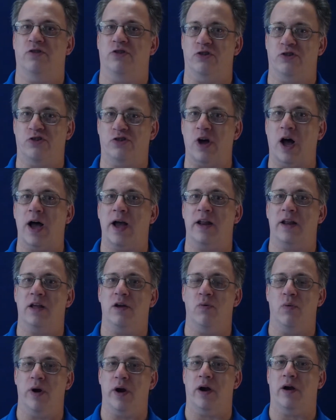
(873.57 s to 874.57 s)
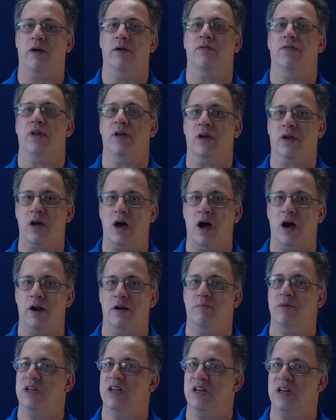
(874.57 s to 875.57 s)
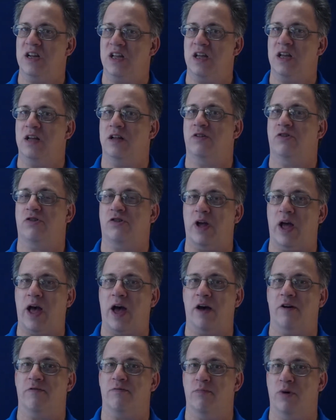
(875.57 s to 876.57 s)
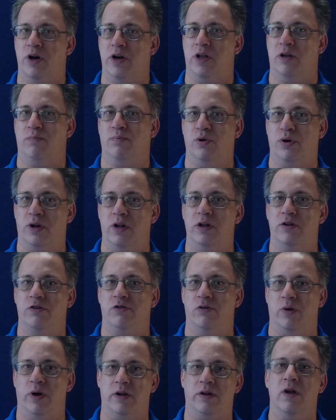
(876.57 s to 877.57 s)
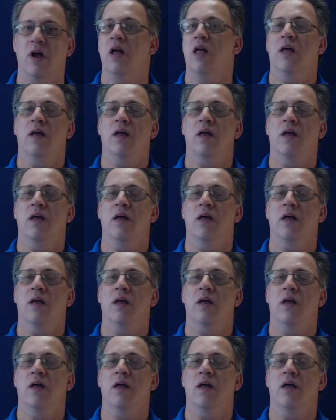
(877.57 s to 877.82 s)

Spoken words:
deciding where the economy needs to have money put into it.